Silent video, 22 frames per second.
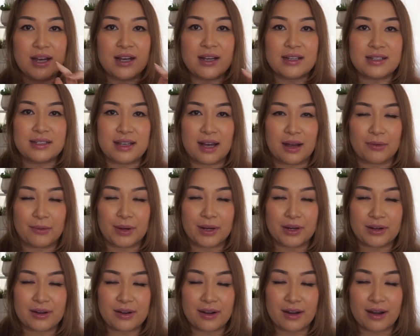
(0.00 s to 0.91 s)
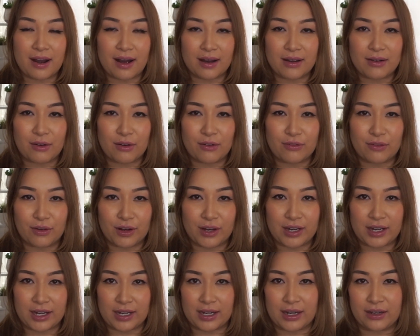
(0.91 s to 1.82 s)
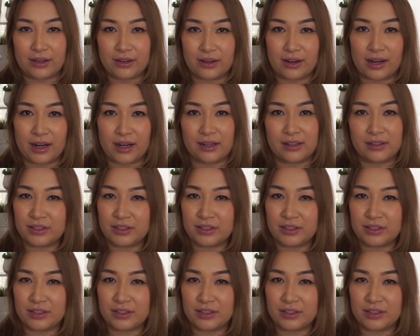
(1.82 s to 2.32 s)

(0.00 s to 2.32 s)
so that way you're not overheating your hair.